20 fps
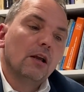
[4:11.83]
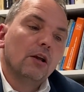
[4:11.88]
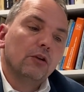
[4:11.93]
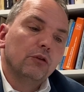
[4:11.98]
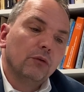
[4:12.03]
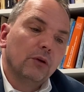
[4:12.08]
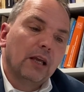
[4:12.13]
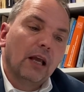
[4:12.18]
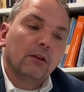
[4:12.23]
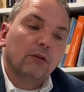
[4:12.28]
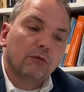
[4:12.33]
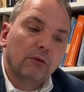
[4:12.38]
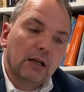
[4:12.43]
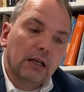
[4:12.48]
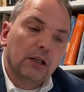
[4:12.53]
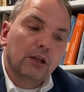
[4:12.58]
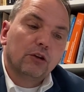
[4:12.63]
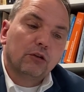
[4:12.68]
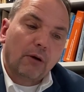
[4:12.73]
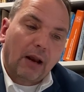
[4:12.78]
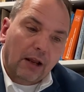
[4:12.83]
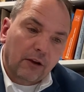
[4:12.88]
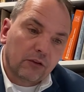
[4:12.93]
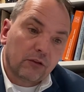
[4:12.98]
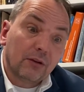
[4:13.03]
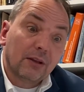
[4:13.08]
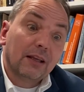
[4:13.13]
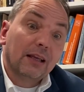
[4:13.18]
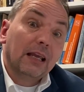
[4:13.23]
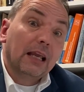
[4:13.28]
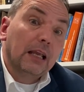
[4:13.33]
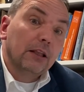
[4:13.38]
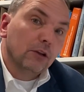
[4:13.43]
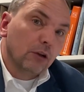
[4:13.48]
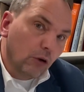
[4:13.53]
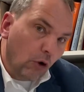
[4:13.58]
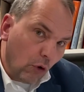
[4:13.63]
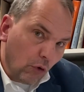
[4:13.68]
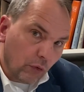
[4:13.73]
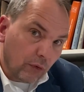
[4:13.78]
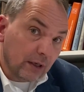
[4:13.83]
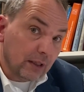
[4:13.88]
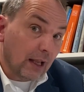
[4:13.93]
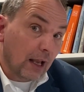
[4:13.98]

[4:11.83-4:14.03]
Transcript: you get really cracks in the concrete